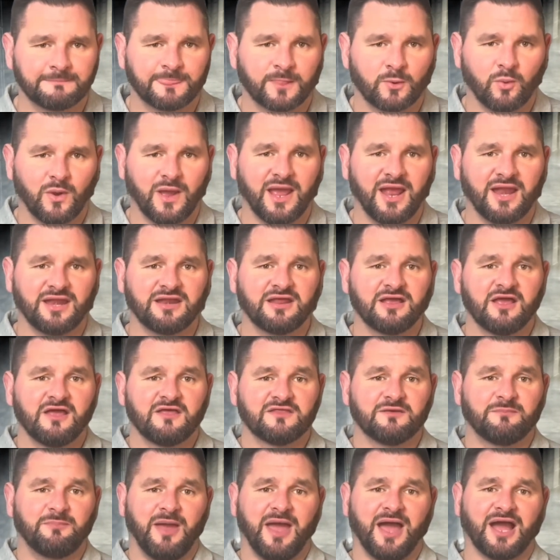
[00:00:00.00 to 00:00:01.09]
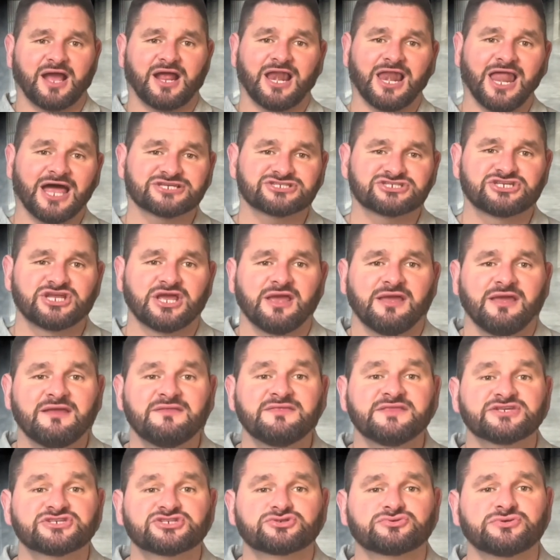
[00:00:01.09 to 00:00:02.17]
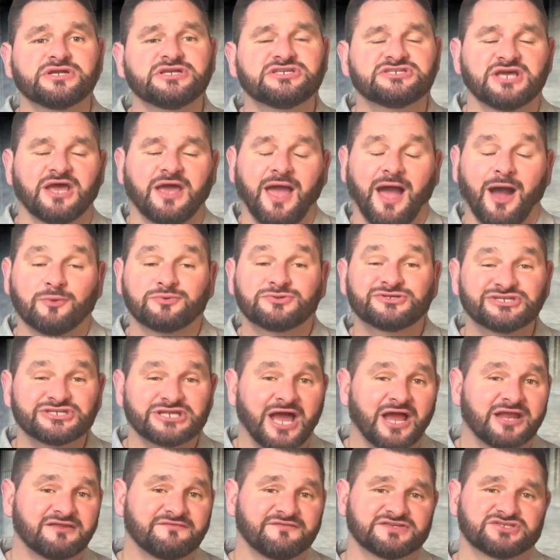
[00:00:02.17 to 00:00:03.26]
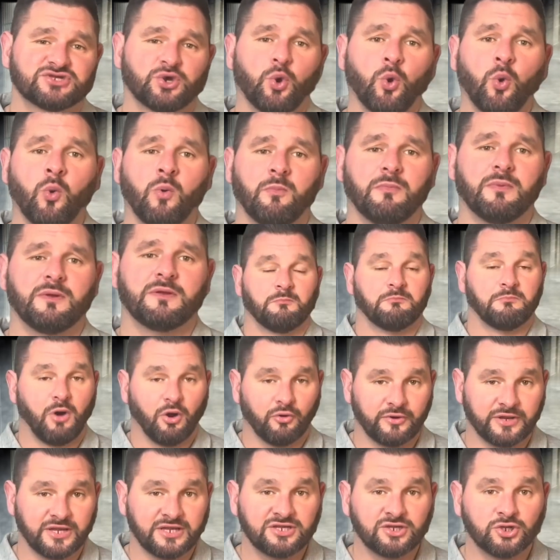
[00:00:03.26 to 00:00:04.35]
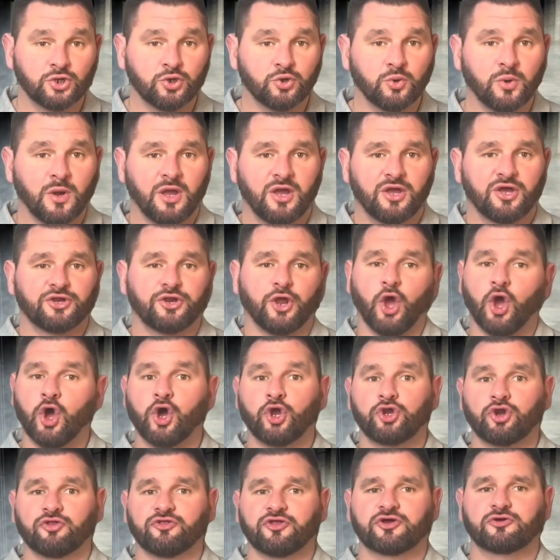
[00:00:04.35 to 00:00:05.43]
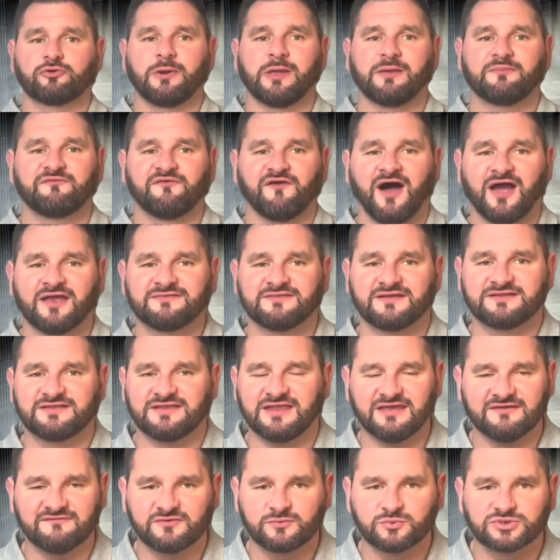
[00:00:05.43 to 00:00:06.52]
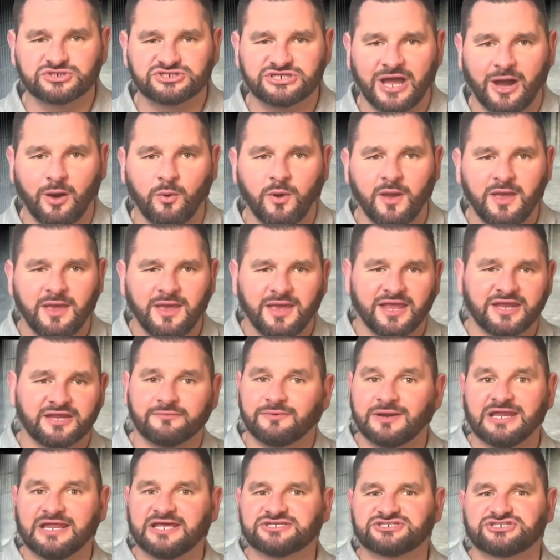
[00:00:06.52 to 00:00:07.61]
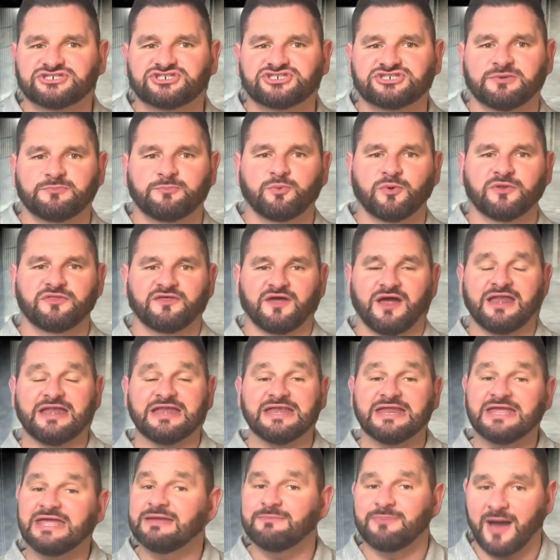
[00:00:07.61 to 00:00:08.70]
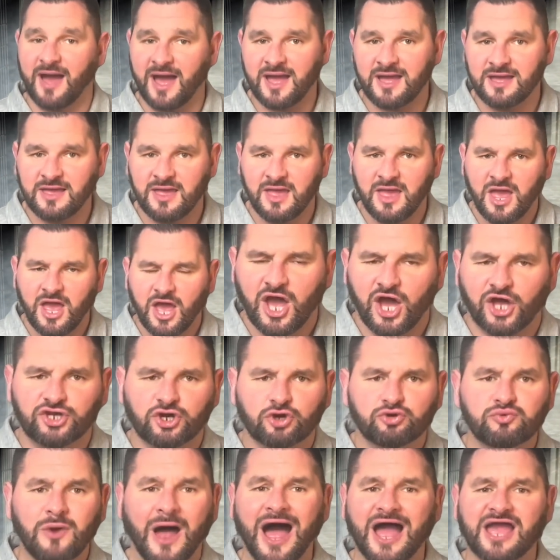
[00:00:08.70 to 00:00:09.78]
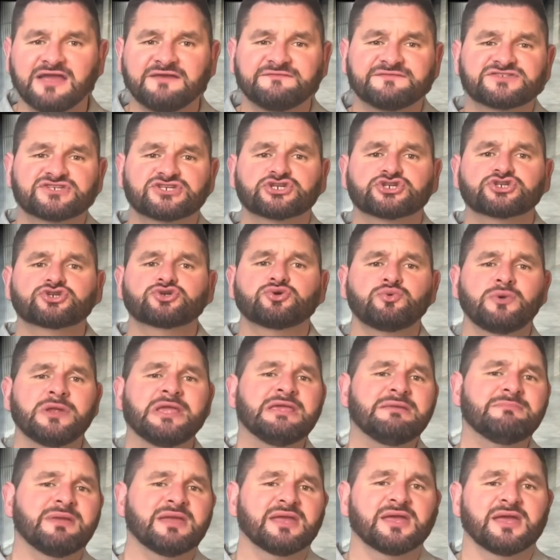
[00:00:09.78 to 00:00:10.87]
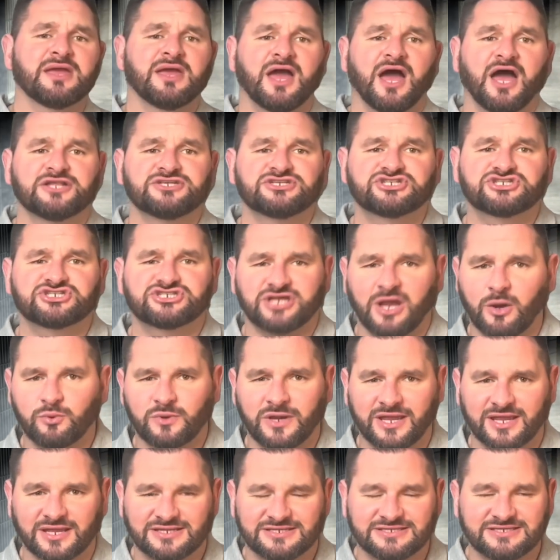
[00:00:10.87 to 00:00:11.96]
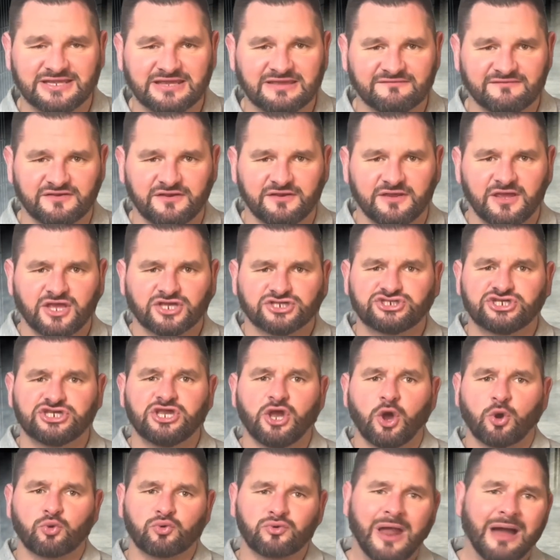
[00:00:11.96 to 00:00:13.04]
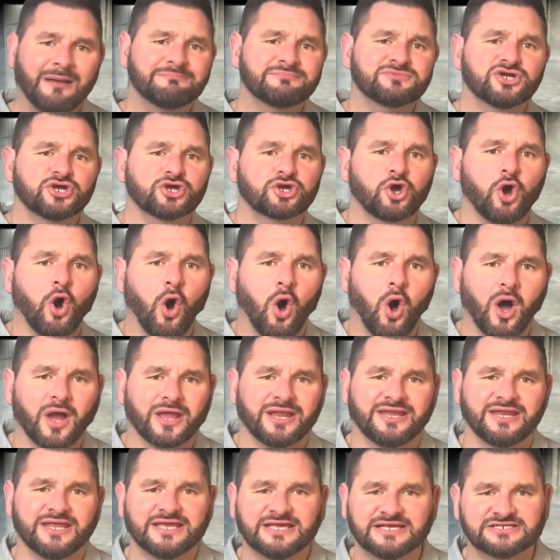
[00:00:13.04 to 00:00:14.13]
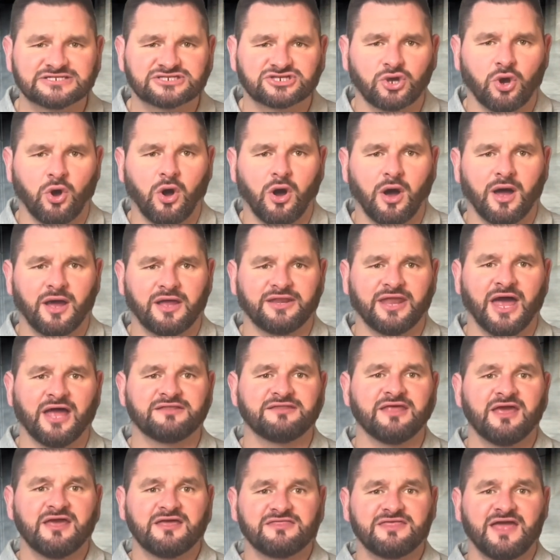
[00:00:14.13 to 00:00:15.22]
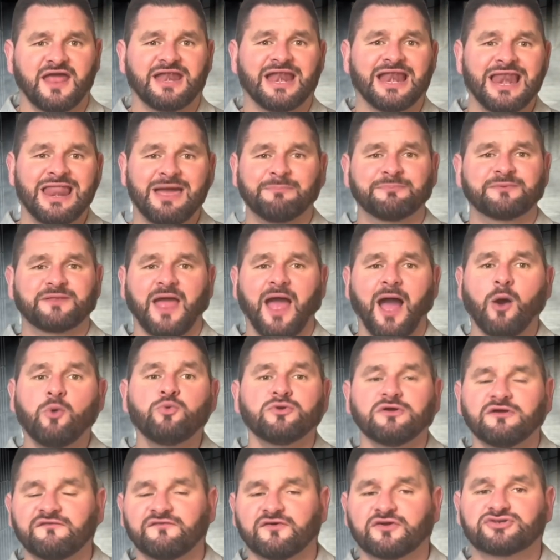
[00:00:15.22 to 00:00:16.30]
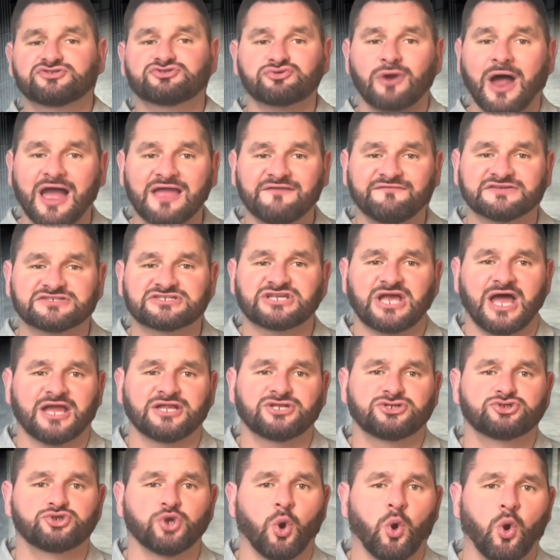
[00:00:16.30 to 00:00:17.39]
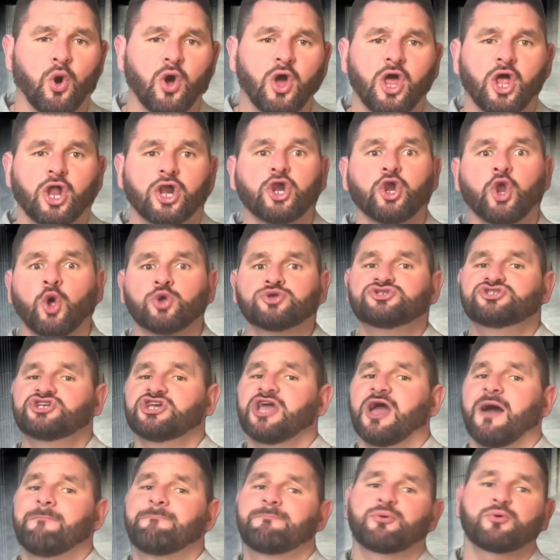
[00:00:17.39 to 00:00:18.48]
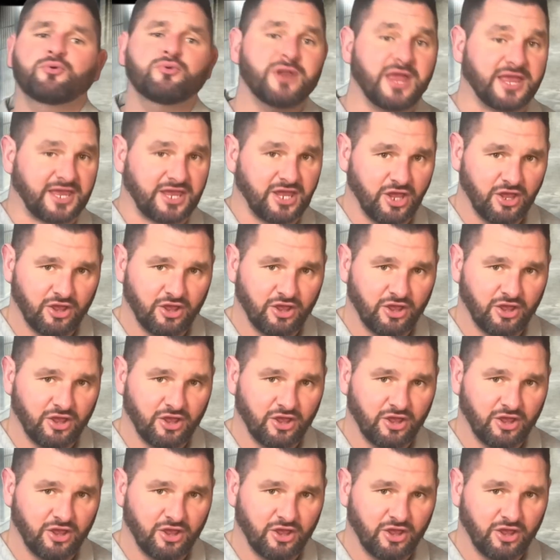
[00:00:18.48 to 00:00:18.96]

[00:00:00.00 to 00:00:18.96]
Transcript: when the pair clashed in the street outside of his home. Maureen, who had heard on the grapevine that David was now in a relationship with a neighbour, had arrived screaming and shouting at David. She rammed her car into his car and had then leapt out of her driver's side door, launching a brick